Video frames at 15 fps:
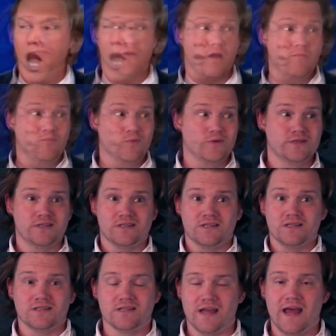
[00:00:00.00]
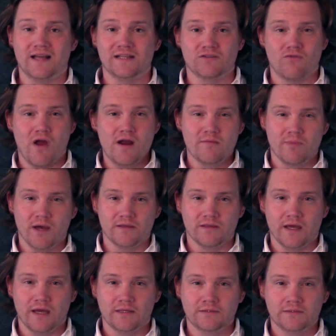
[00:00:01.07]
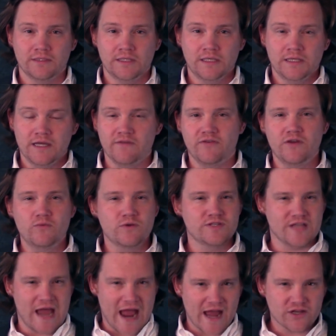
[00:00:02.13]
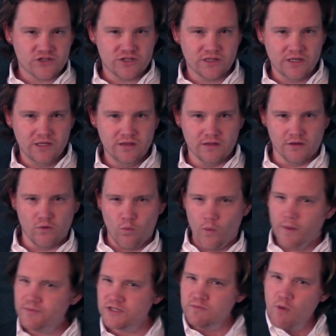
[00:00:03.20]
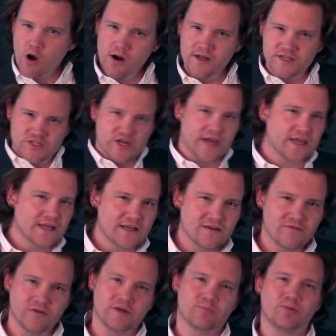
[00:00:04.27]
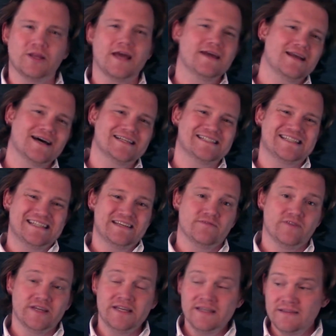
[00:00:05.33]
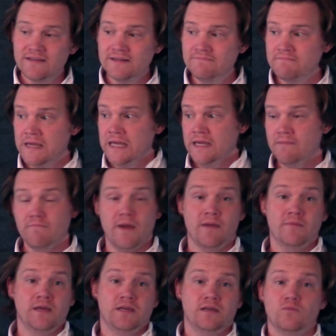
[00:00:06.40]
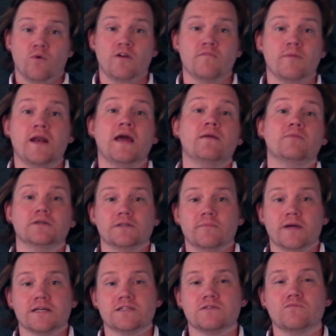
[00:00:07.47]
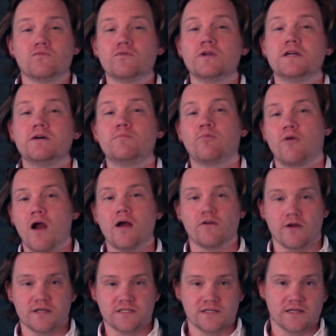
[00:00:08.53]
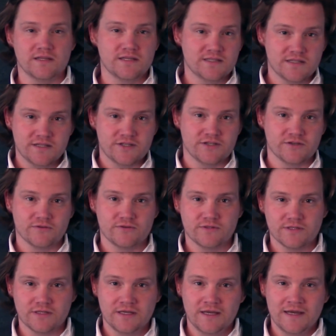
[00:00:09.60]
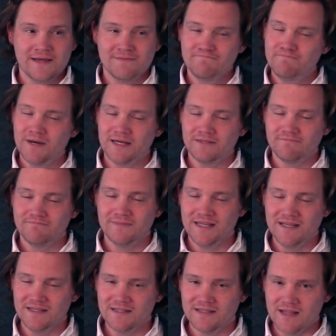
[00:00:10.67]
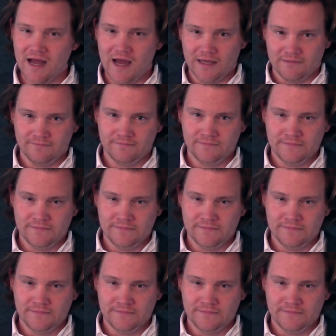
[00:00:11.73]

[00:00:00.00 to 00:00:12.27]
Trump was exactly right about that. If he was actually the whip-smart executive he played on TV, then maybe he would have been able to make some real progress on these issues. But he's not.